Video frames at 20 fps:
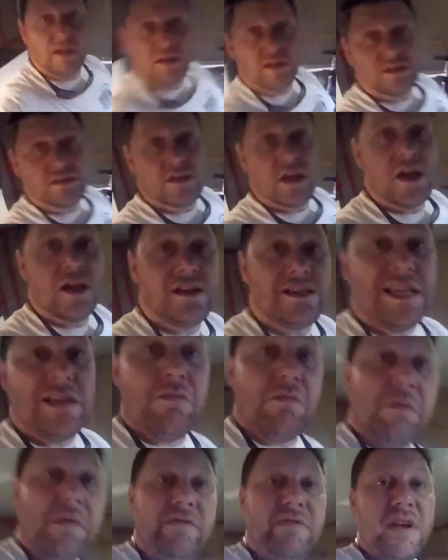Let's see
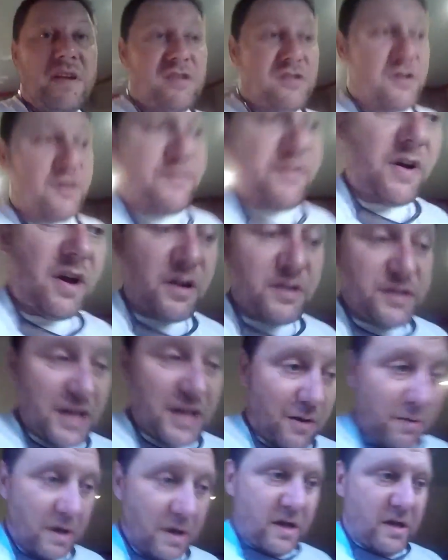what we've done so far,
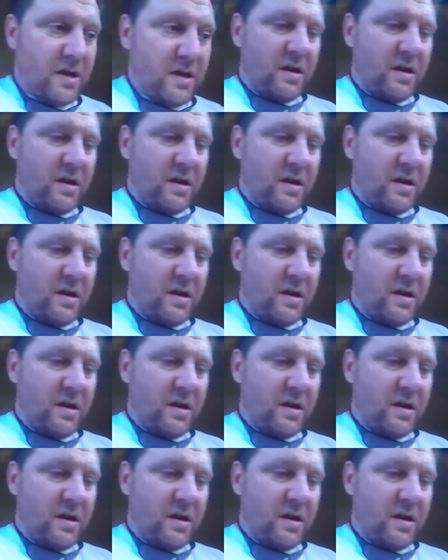shall we?